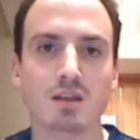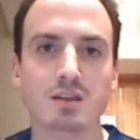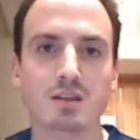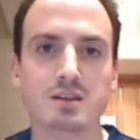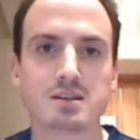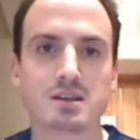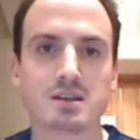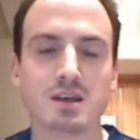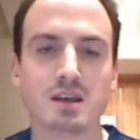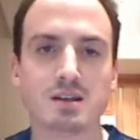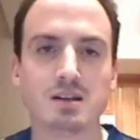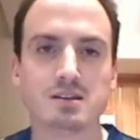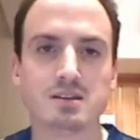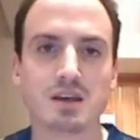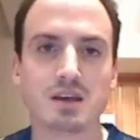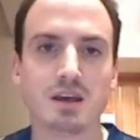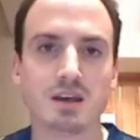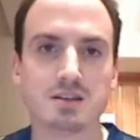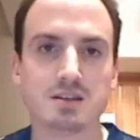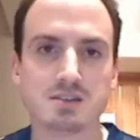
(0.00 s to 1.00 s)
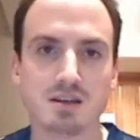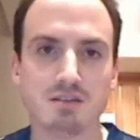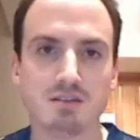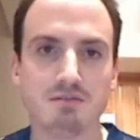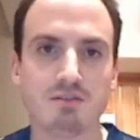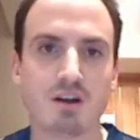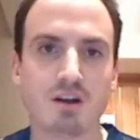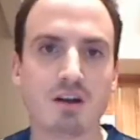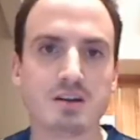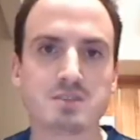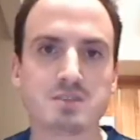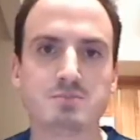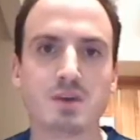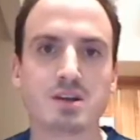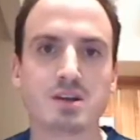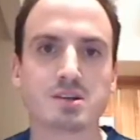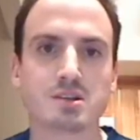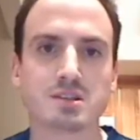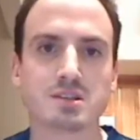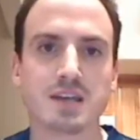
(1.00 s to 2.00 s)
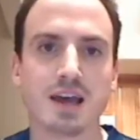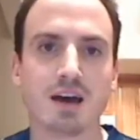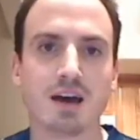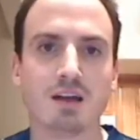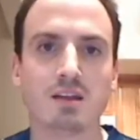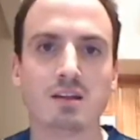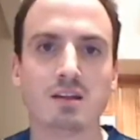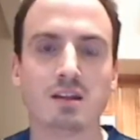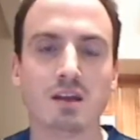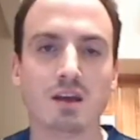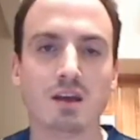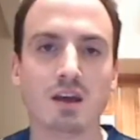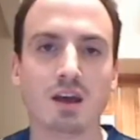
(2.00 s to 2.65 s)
this kid is a very special talent